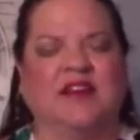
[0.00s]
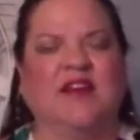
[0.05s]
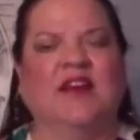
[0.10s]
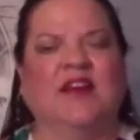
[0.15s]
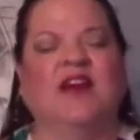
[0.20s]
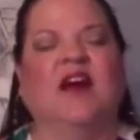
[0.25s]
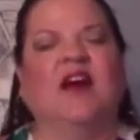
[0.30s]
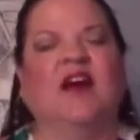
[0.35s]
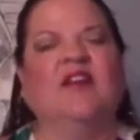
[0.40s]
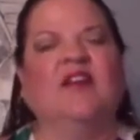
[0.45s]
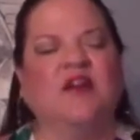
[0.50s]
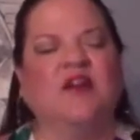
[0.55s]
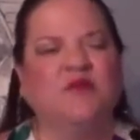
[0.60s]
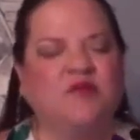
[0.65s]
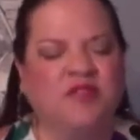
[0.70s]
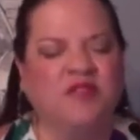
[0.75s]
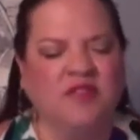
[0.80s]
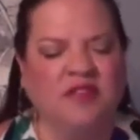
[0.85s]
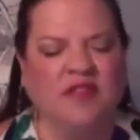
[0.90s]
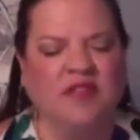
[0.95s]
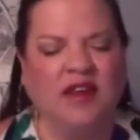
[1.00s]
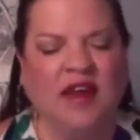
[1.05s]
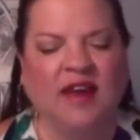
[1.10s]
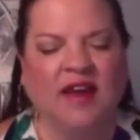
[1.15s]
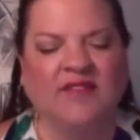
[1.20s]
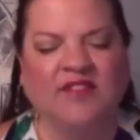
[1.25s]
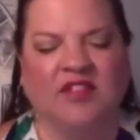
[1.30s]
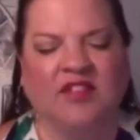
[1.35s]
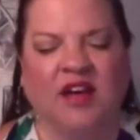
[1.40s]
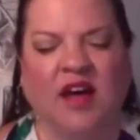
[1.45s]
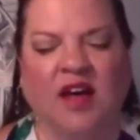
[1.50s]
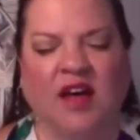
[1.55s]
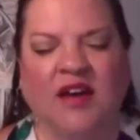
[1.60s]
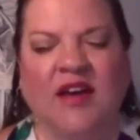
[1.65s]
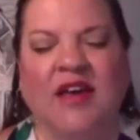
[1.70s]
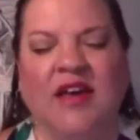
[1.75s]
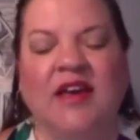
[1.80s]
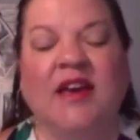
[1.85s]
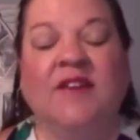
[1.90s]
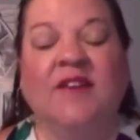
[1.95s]
Another thing that I've
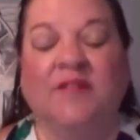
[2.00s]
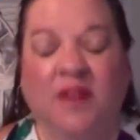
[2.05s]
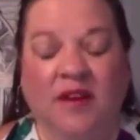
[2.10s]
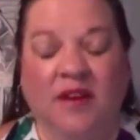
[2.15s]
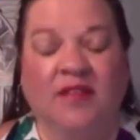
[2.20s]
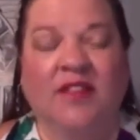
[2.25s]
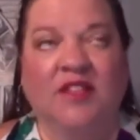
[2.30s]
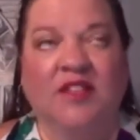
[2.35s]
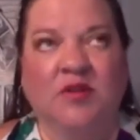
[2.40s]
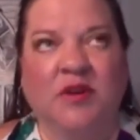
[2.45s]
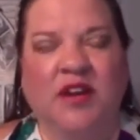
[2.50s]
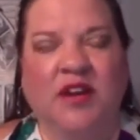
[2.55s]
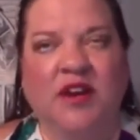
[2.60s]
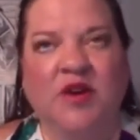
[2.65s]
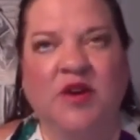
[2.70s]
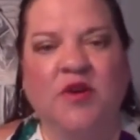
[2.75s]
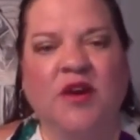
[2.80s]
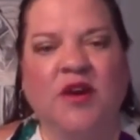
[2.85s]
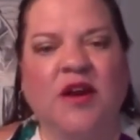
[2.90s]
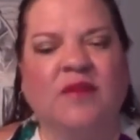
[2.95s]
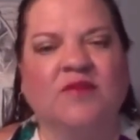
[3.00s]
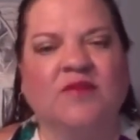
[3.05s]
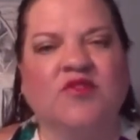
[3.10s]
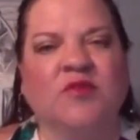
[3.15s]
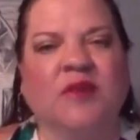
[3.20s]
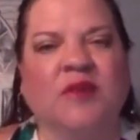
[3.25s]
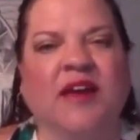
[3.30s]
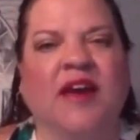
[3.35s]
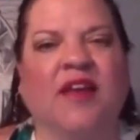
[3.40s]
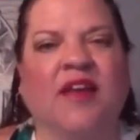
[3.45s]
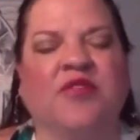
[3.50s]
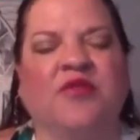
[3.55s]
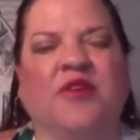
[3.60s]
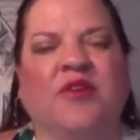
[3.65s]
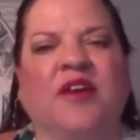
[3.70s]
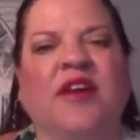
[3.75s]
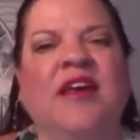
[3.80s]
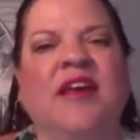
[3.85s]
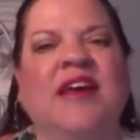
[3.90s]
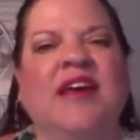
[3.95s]
done, this one I know comes from
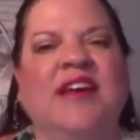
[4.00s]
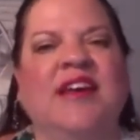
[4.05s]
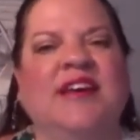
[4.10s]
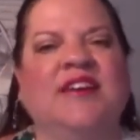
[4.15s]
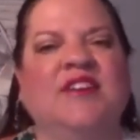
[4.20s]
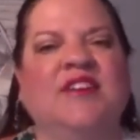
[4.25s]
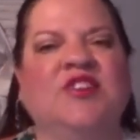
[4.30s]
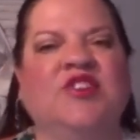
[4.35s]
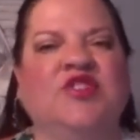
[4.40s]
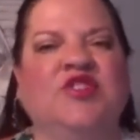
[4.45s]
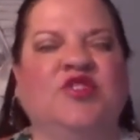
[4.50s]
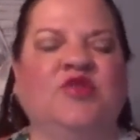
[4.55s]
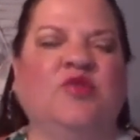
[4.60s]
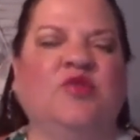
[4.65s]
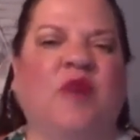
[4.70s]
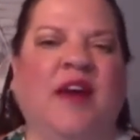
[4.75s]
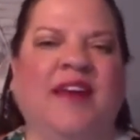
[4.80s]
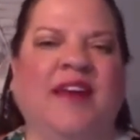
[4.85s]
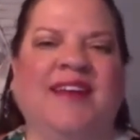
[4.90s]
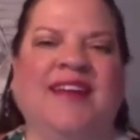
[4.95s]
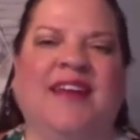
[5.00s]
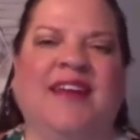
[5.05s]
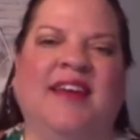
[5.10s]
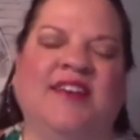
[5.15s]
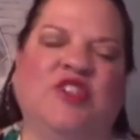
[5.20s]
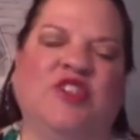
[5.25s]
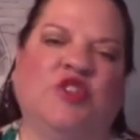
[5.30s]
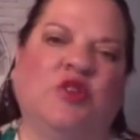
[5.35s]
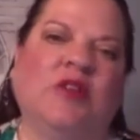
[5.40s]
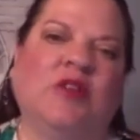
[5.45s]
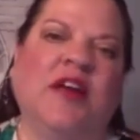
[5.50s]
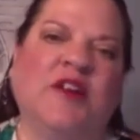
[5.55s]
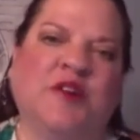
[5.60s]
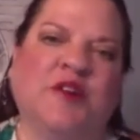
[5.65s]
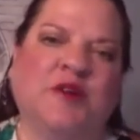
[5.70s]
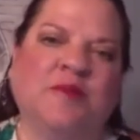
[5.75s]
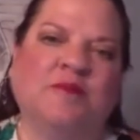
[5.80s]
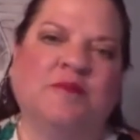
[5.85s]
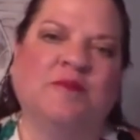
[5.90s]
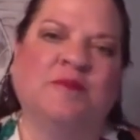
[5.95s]
Catherine, is to write an angel
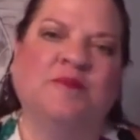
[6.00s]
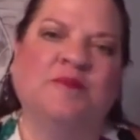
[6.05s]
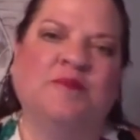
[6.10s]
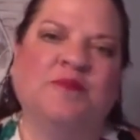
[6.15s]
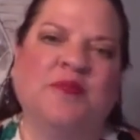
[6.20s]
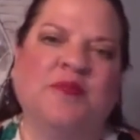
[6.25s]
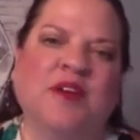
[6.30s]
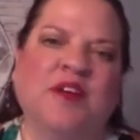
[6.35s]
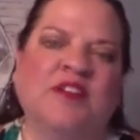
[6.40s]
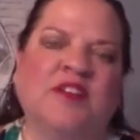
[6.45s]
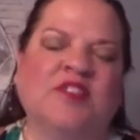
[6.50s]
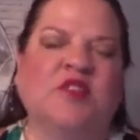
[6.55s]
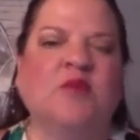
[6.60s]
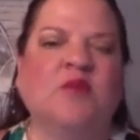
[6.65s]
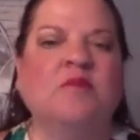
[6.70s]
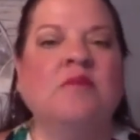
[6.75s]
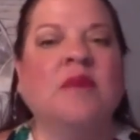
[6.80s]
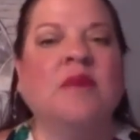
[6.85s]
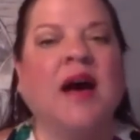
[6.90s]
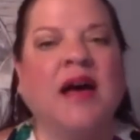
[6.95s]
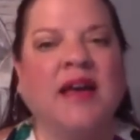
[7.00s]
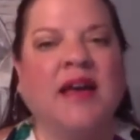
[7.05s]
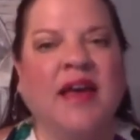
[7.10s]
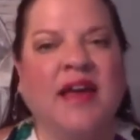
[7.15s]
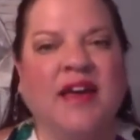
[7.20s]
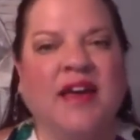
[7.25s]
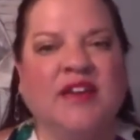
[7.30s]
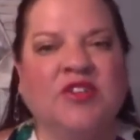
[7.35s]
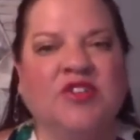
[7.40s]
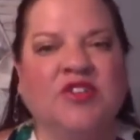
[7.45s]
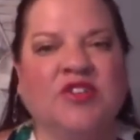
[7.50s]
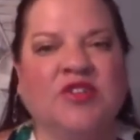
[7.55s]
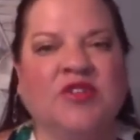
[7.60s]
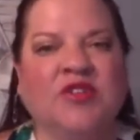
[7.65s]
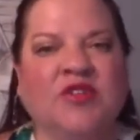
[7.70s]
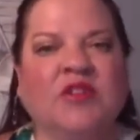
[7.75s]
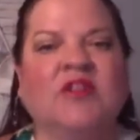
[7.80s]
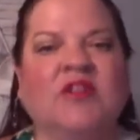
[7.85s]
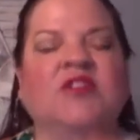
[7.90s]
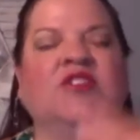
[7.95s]
letter. So my
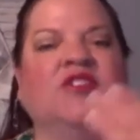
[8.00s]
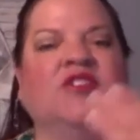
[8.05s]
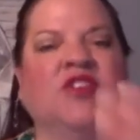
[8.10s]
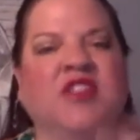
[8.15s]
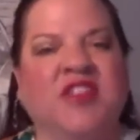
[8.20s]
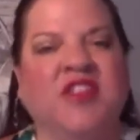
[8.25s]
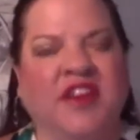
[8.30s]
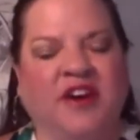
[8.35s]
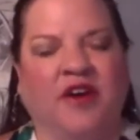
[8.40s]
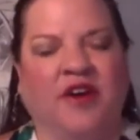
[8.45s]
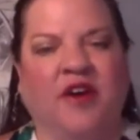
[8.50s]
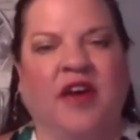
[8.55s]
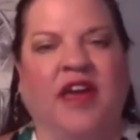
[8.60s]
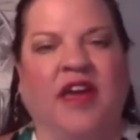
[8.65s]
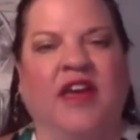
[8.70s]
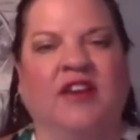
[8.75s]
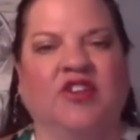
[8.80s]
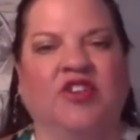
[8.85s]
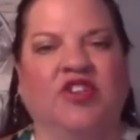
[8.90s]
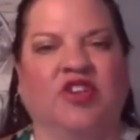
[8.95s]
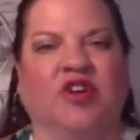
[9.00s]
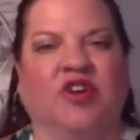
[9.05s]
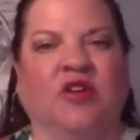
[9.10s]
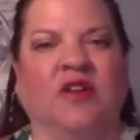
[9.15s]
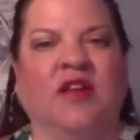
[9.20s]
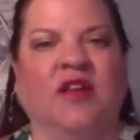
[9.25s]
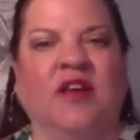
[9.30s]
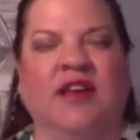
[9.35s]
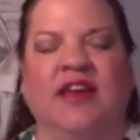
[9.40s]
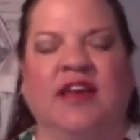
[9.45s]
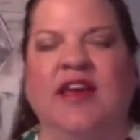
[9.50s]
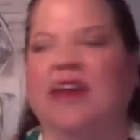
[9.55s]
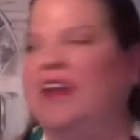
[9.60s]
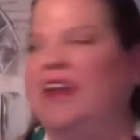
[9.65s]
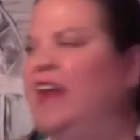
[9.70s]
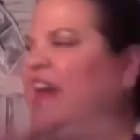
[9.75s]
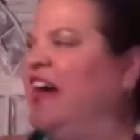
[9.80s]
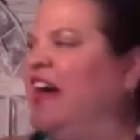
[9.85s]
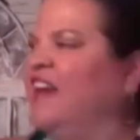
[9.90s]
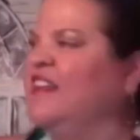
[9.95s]
angel to their angel, get it
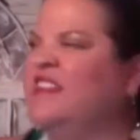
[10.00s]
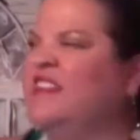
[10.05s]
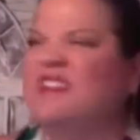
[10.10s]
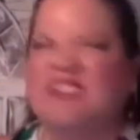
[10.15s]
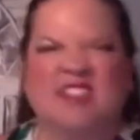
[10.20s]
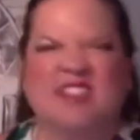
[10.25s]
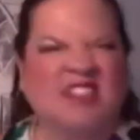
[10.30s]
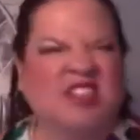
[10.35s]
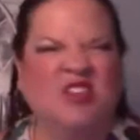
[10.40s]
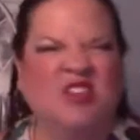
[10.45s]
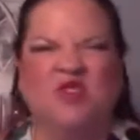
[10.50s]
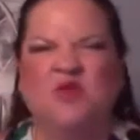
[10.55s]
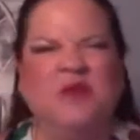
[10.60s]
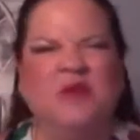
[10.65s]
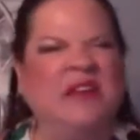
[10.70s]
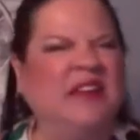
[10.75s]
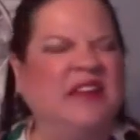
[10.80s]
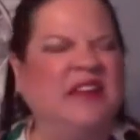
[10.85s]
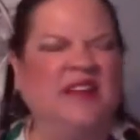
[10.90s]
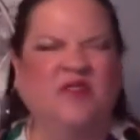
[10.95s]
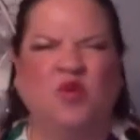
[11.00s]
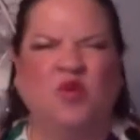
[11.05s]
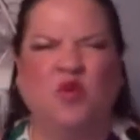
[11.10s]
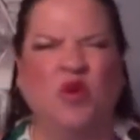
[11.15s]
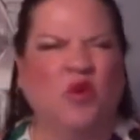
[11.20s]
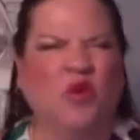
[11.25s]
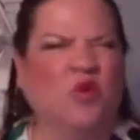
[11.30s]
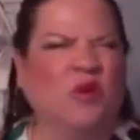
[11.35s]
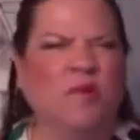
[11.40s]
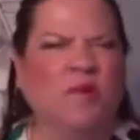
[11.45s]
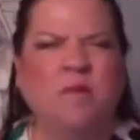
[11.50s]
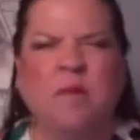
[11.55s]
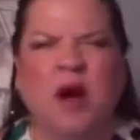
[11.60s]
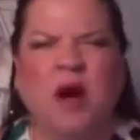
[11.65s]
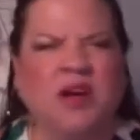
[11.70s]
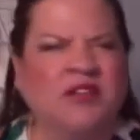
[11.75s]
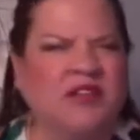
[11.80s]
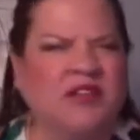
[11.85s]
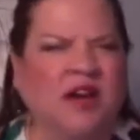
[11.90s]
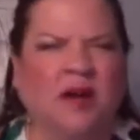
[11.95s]
out of this human level where we're
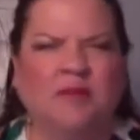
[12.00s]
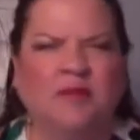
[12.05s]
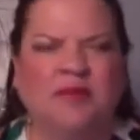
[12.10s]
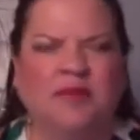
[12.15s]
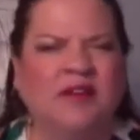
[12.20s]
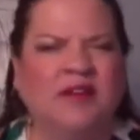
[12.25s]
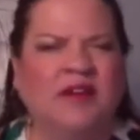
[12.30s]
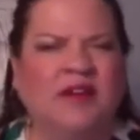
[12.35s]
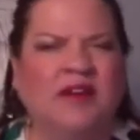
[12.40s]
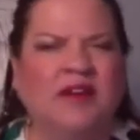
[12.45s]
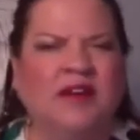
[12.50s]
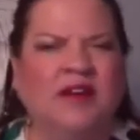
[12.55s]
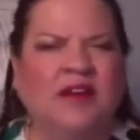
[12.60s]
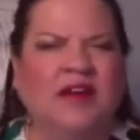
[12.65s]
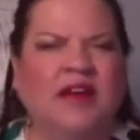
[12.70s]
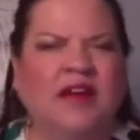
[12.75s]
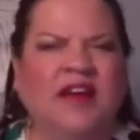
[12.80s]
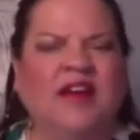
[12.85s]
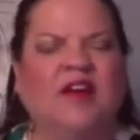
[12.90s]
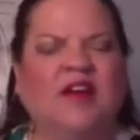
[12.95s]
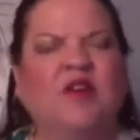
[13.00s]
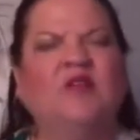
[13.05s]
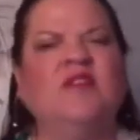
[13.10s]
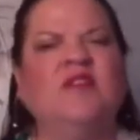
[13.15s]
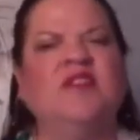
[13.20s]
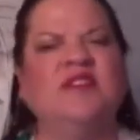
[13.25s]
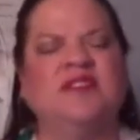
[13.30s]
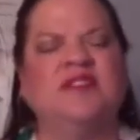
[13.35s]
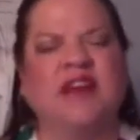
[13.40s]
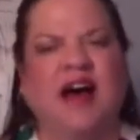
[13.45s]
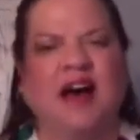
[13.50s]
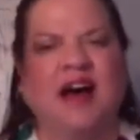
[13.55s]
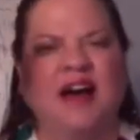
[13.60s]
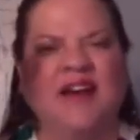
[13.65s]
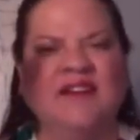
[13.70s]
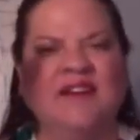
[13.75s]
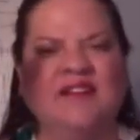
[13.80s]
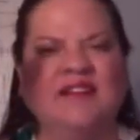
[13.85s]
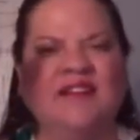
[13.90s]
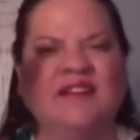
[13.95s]
mucked up and go to this
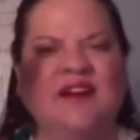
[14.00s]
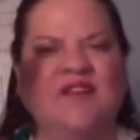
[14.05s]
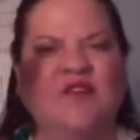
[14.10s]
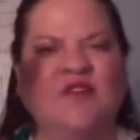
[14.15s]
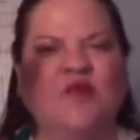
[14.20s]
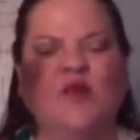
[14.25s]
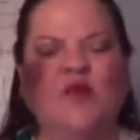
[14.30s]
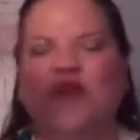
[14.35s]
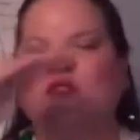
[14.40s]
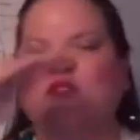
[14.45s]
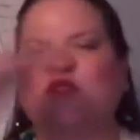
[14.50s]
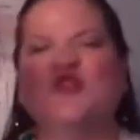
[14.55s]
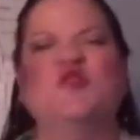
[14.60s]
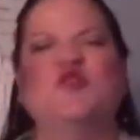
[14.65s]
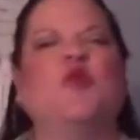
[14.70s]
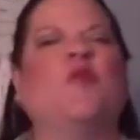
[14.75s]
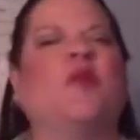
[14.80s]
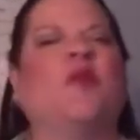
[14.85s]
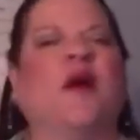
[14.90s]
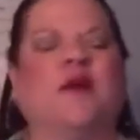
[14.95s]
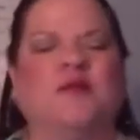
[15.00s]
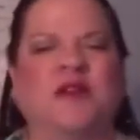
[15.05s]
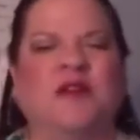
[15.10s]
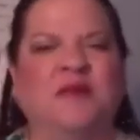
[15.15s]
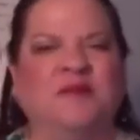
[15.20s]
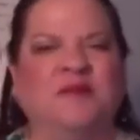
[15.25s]
higher level where there's no problem.